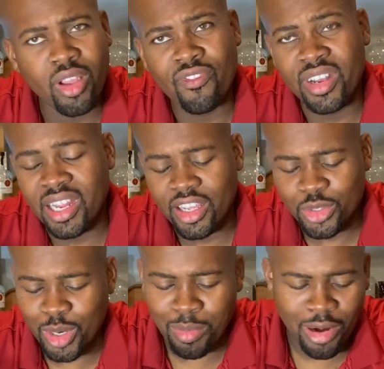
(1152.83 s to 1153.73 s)
Vanilla
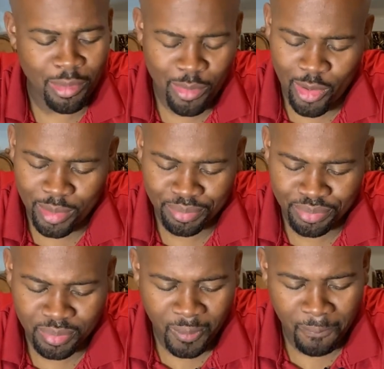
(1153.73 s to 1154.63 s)
showing up a lot more.
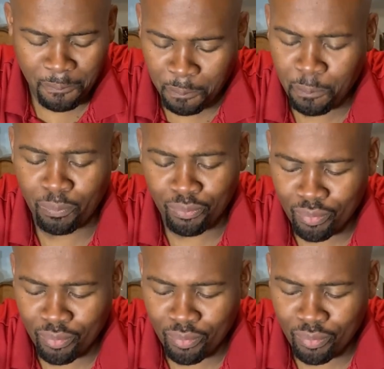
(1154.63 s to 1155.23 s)
A